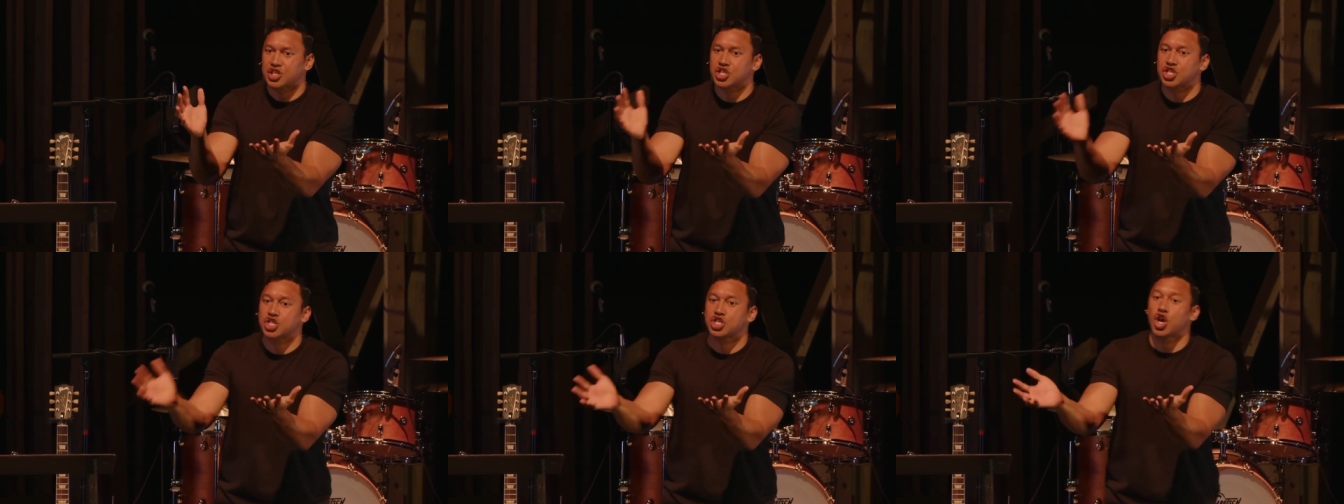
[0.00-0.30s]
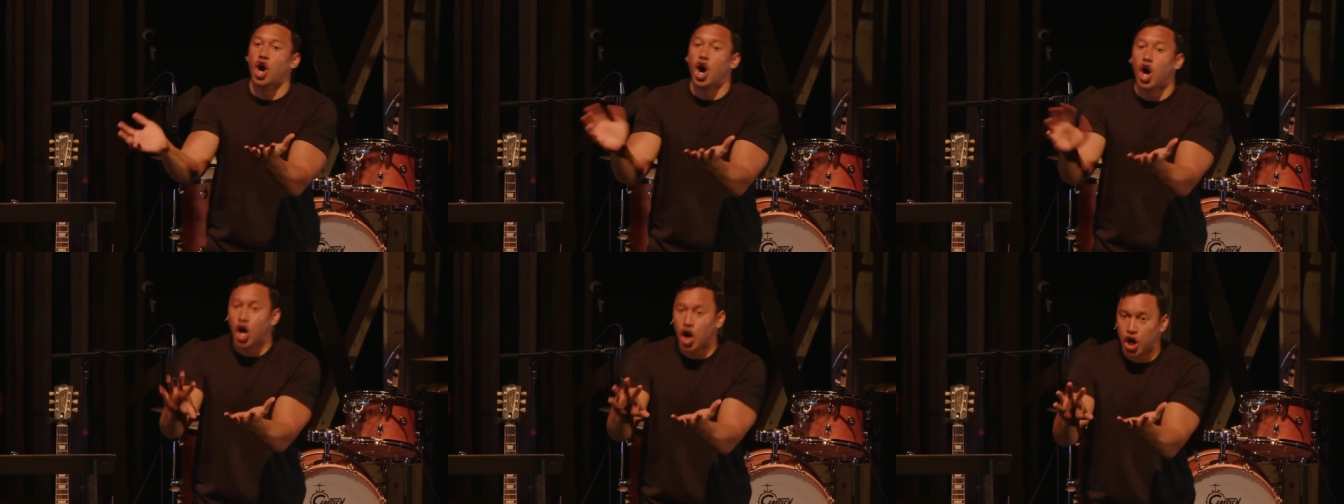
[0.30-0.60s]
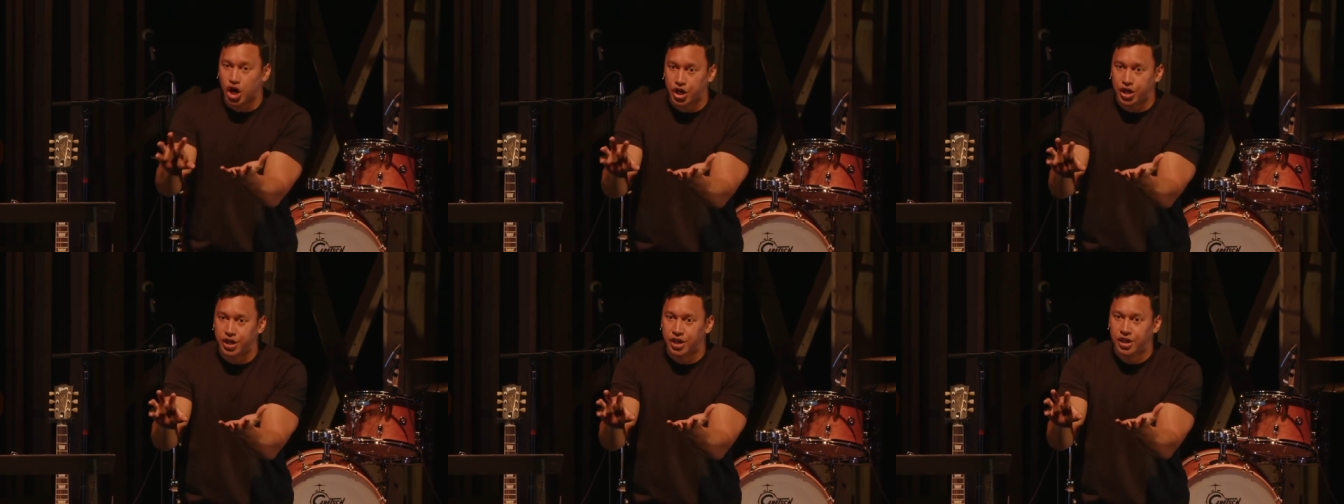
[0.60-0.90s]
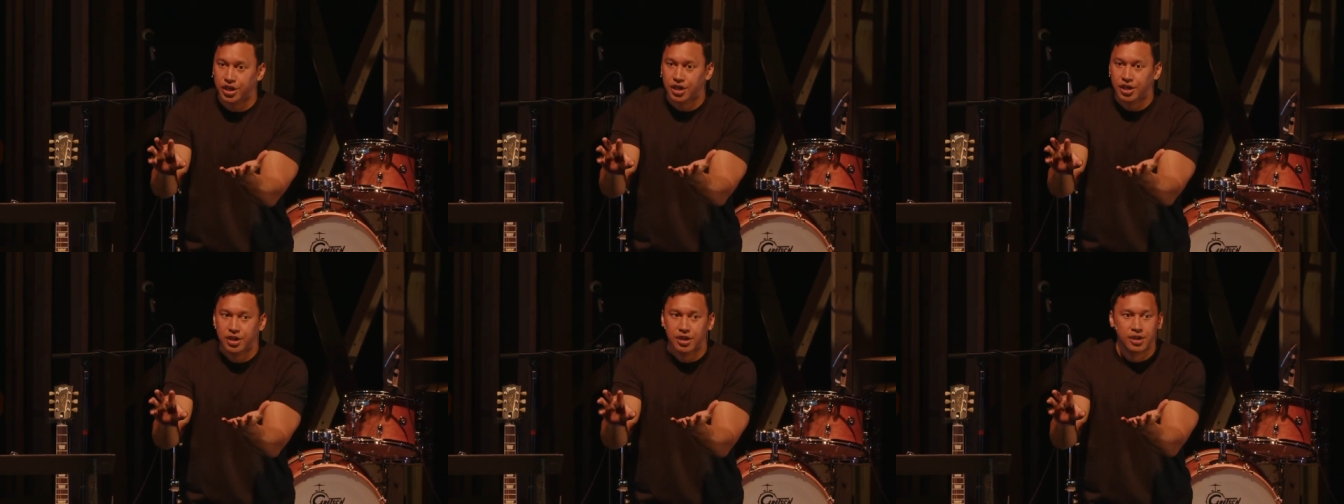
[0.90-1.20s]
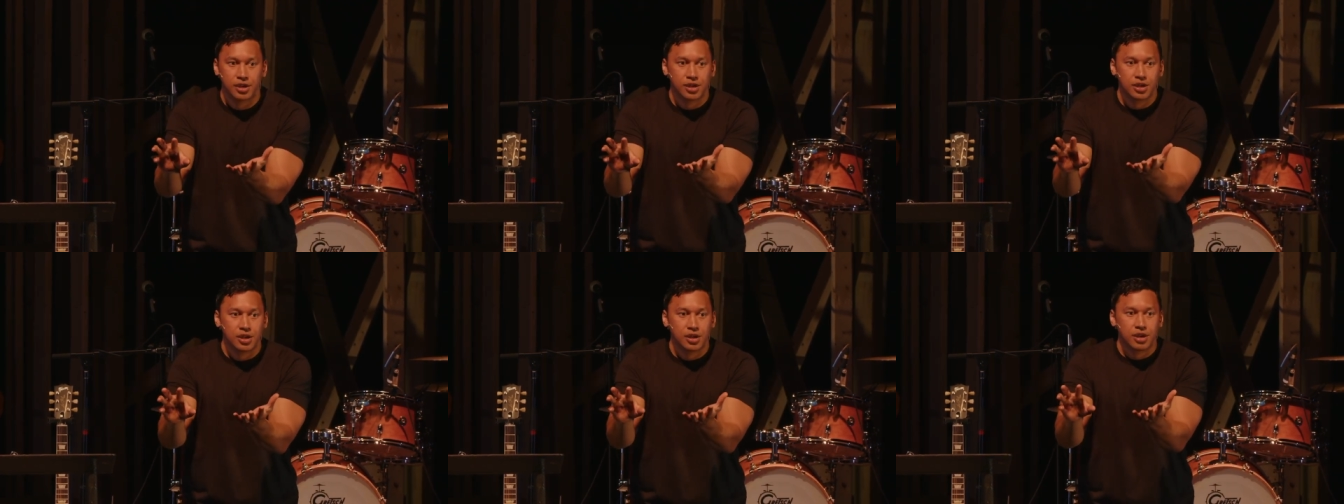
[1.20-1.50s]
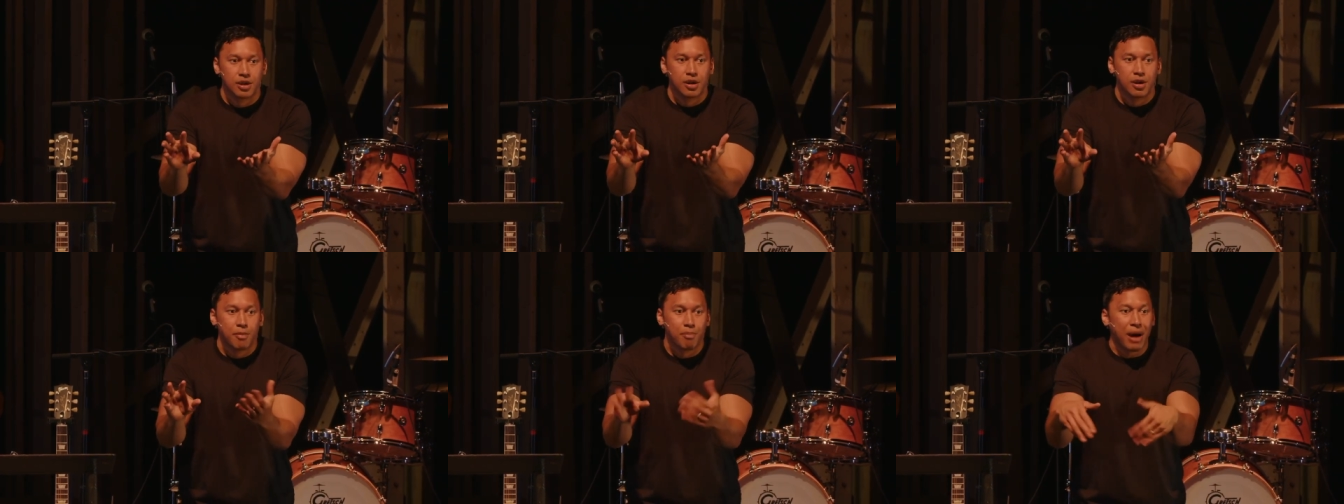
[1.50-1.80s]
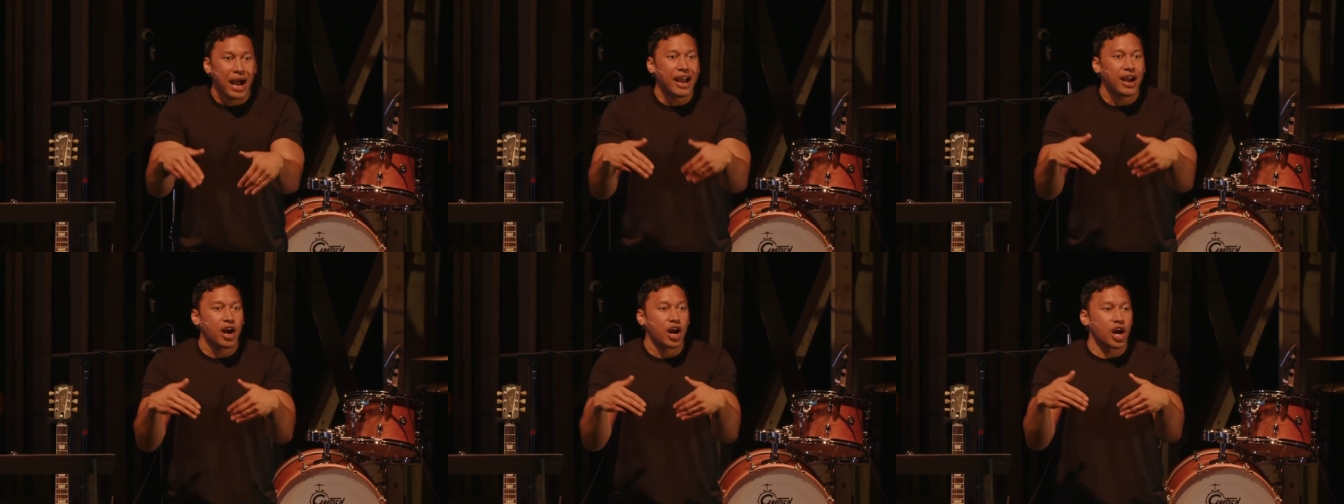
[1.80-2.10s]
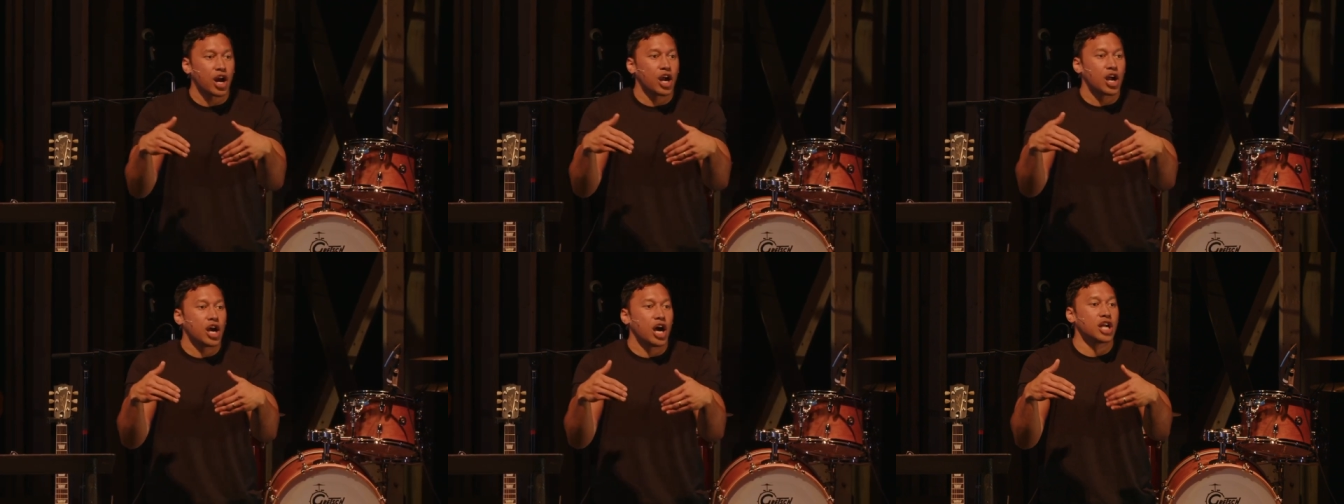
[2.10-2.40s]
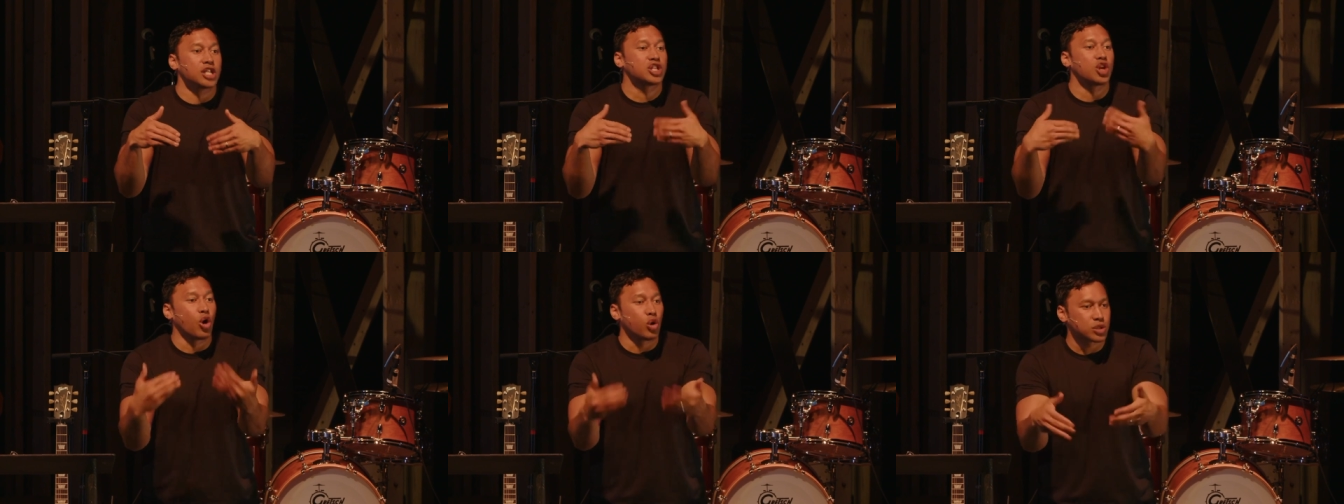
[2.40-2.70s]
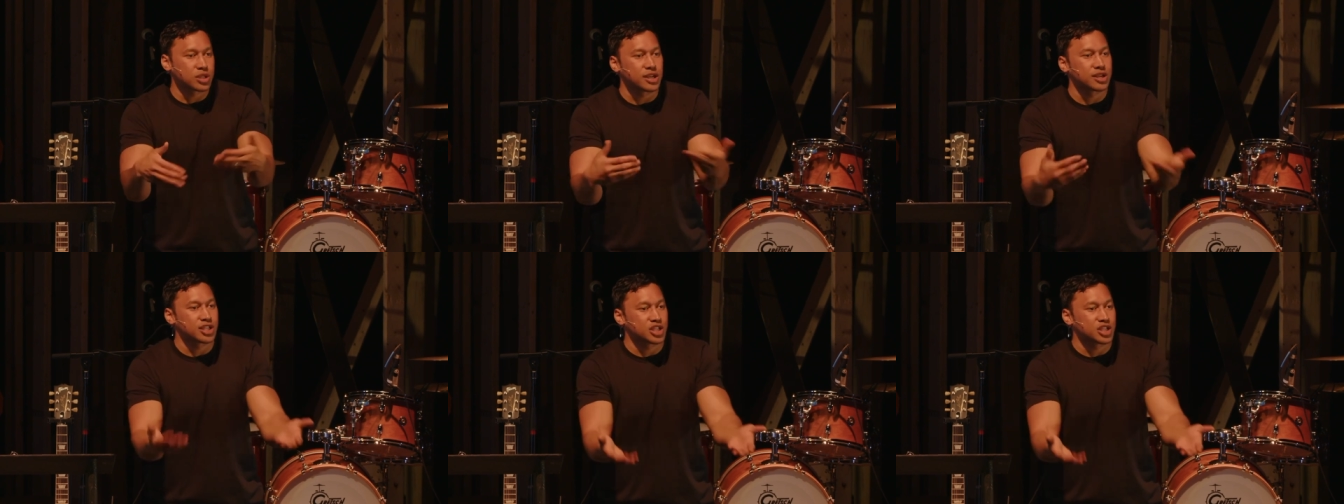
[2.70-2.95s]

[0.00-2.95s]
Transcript: scarred by our adult